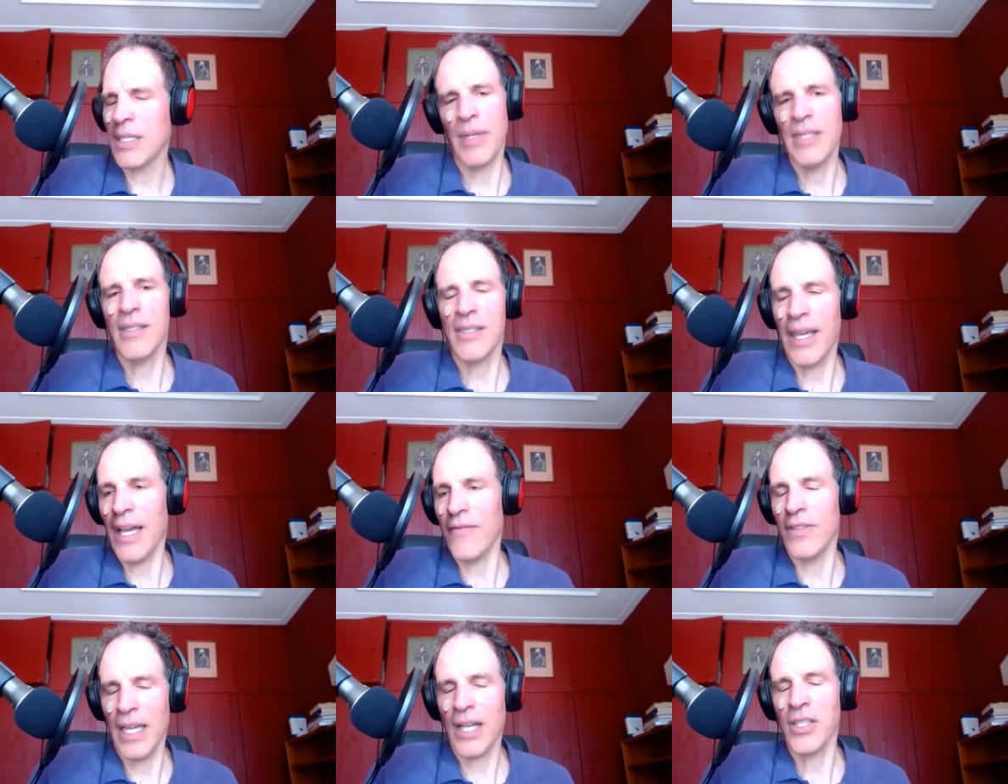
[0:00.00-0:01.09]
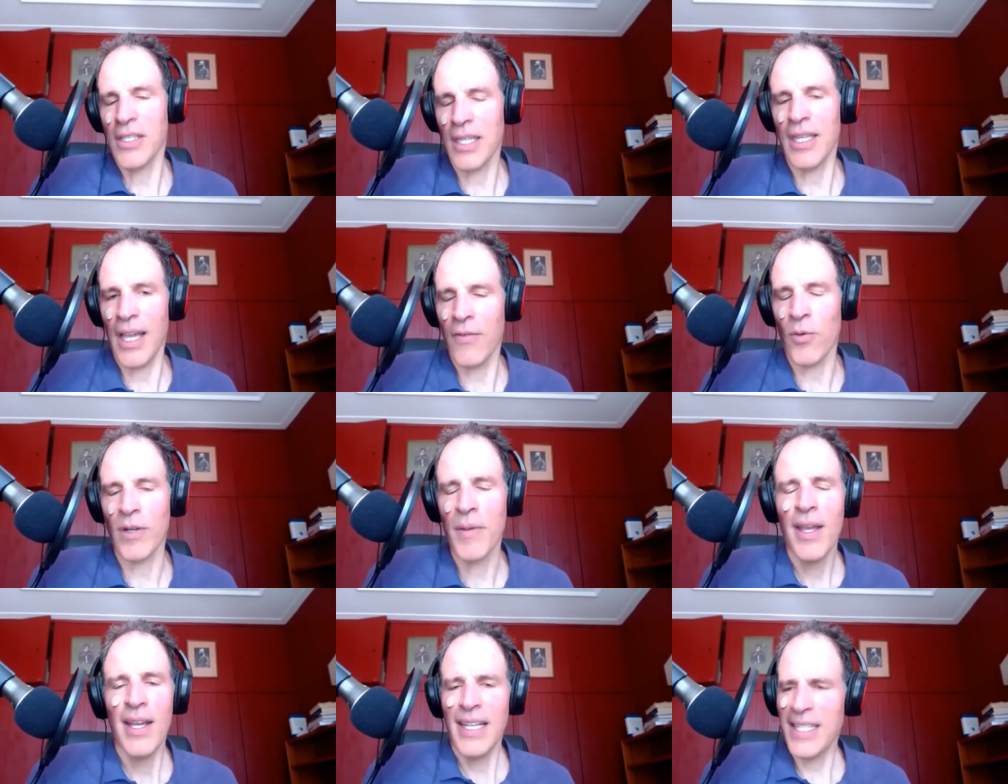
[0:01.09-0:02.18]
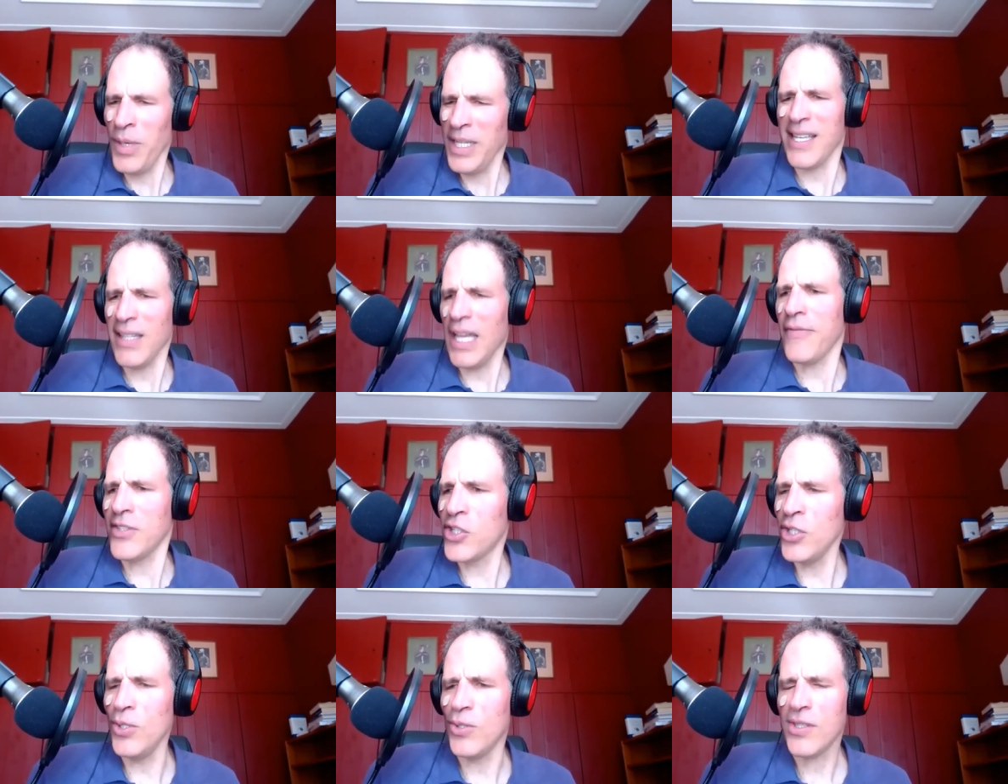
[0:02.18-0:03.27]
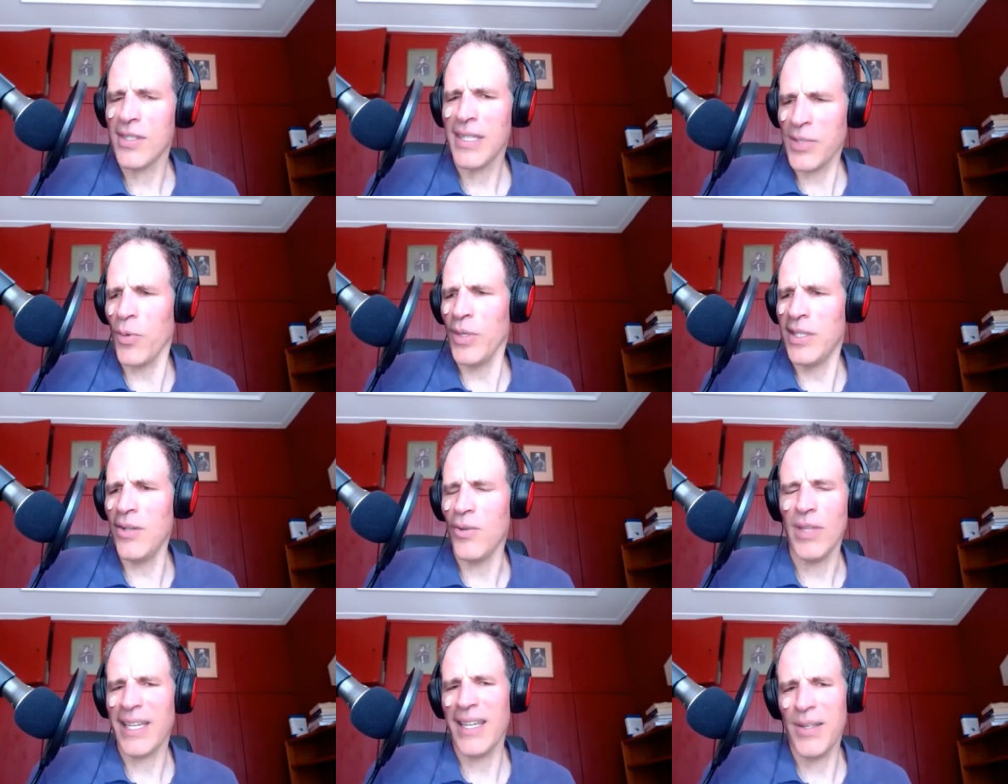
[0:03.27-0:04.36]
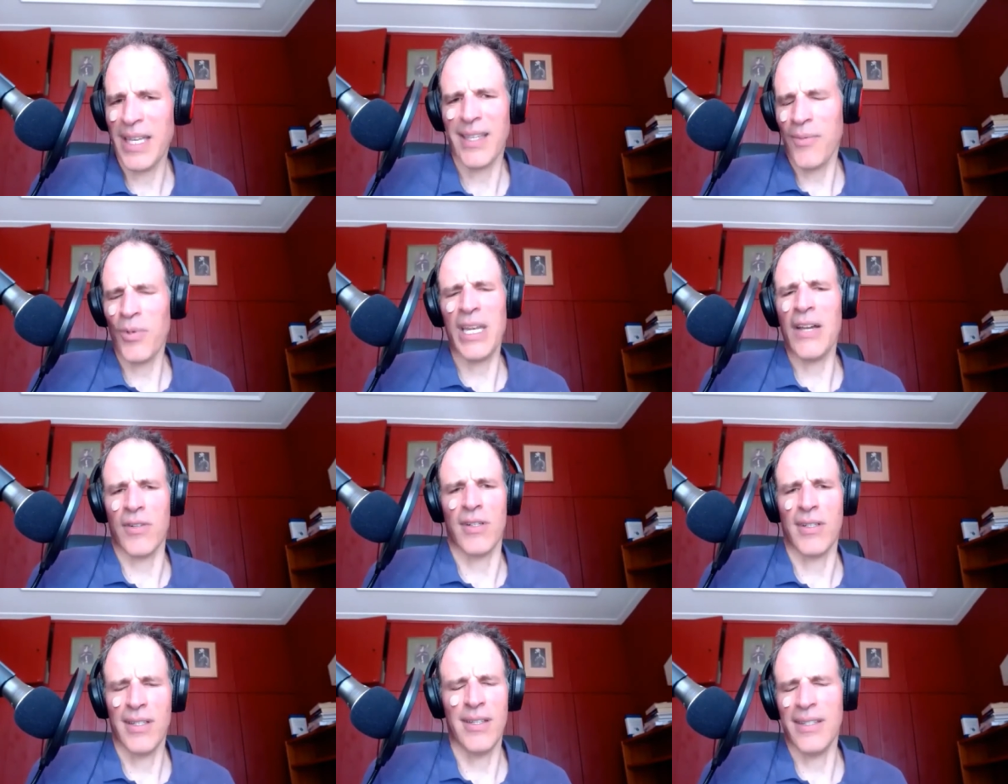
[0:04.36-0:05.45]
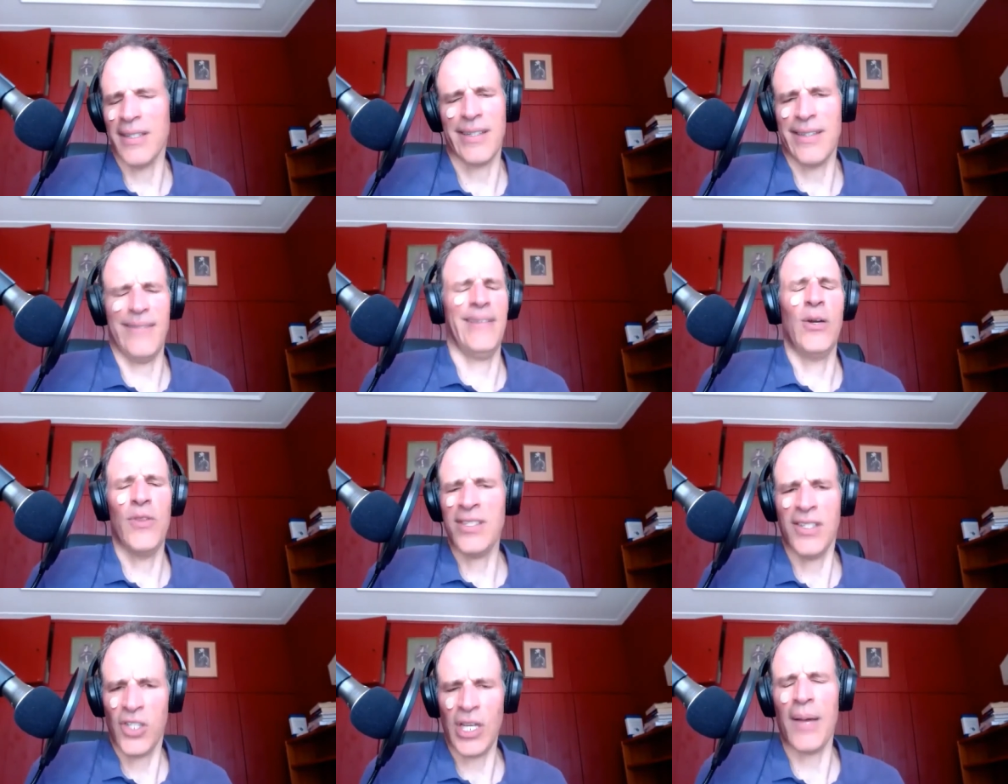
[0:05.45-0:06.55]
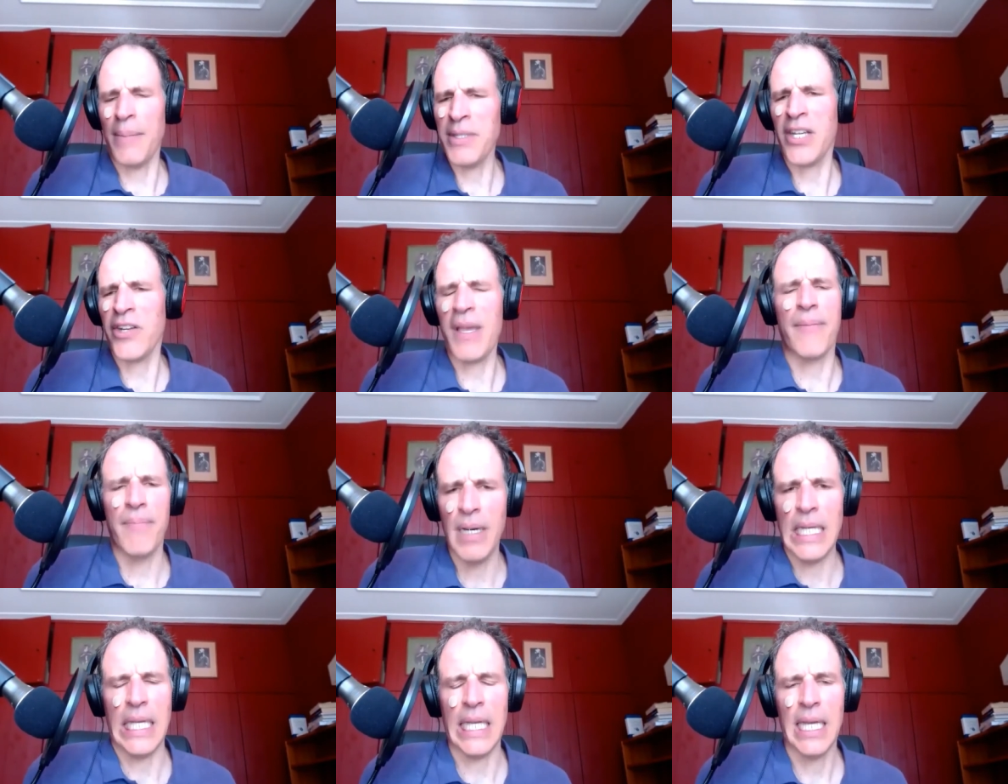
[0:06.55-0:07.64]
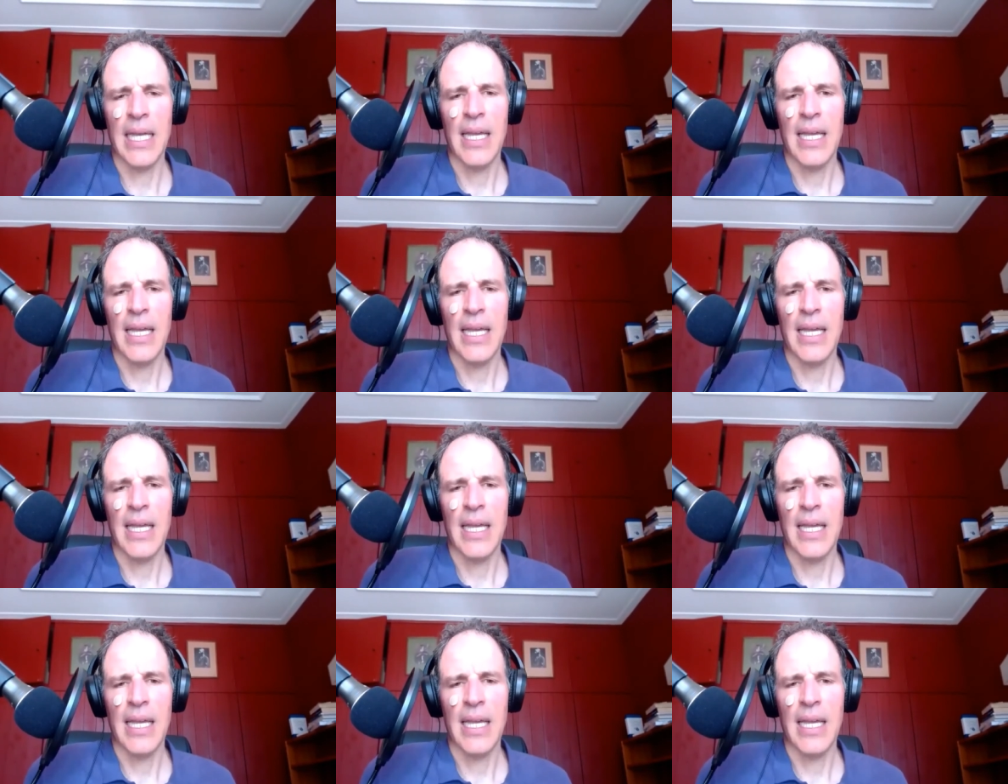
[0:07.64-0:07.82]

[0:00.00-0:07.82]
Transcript: So he didn't say F and he actually said the F word. He said, we sell f and shoes. That's what we do. Like, eh, like whatever, you know, you know, this is a job. I'm just here to make money.